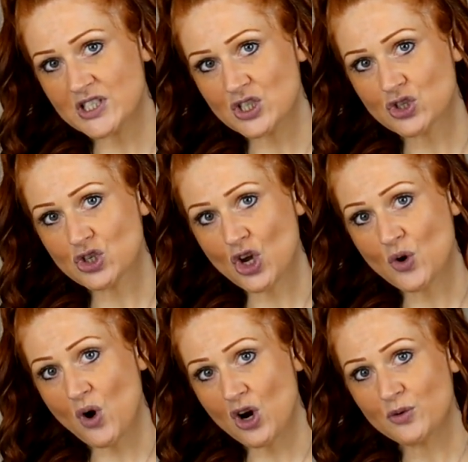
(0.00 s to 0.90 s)

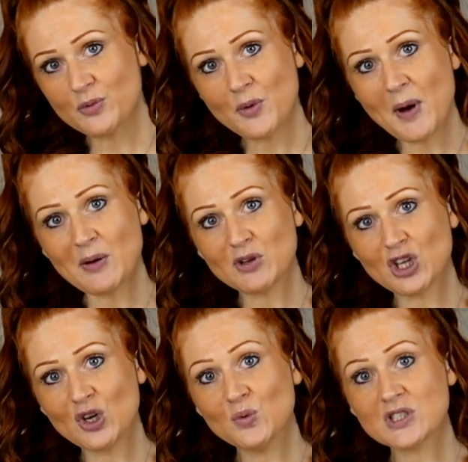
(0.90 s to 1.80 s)
So I will be back with
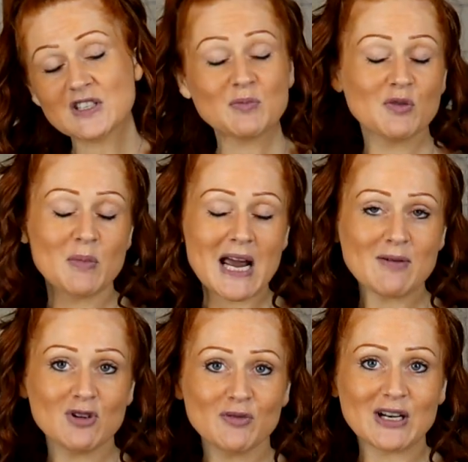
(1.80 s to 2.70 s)
you once I've moved my
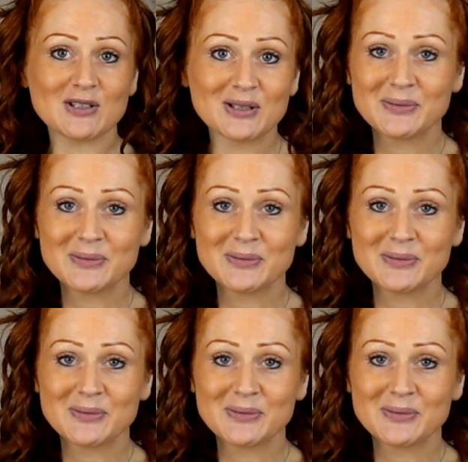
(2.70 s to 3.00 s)
camera around.